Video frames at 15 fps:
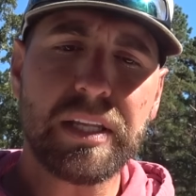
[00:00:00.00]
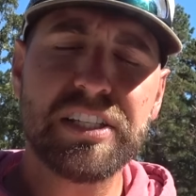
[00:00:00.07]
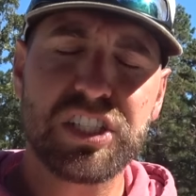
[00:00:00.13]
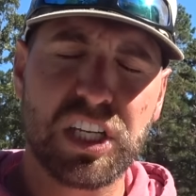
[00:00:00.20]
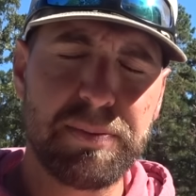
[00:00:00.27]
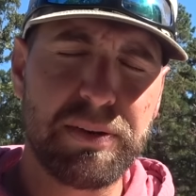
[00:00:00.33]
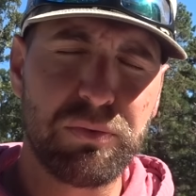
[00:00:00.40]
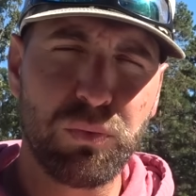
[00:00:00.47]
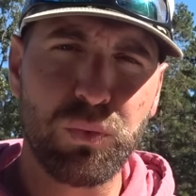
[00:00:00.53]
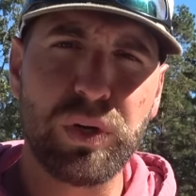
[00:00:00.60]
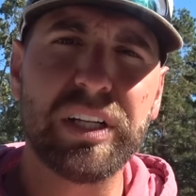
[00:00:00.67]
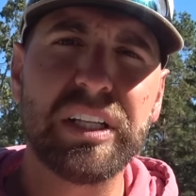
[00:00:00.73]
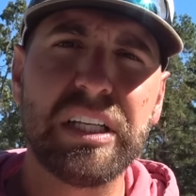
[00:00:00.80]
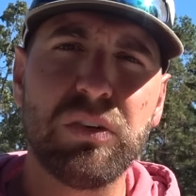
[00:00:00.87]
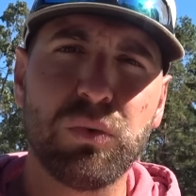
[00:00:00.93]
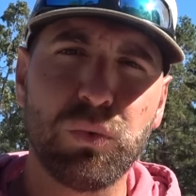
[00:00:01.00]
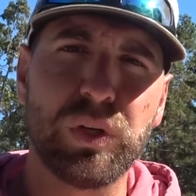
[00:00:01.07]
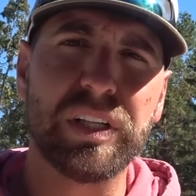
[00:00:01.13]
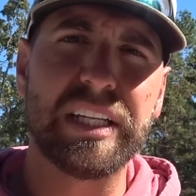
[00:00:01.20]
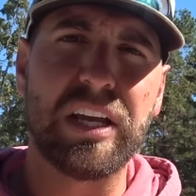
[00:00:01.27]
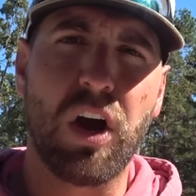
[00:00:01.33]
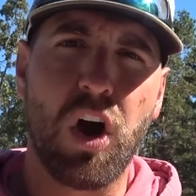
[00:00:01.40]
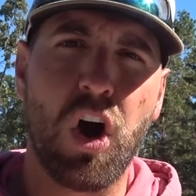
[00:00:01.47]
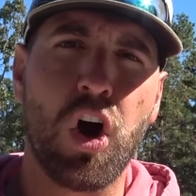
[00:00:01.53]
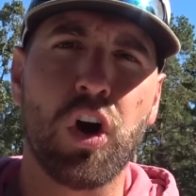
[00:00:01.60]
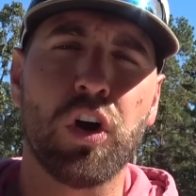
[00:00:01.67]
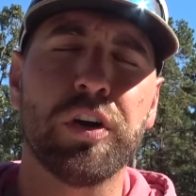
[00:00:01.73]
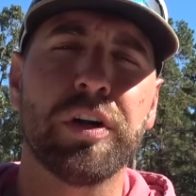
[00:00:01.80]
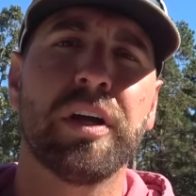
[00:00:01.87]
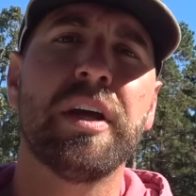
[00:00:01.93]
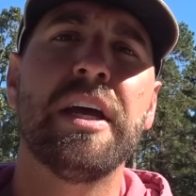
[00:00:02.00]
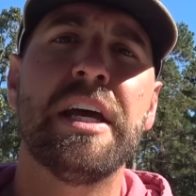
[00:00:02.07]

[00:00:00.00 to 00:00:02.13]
It's going to be really, really hard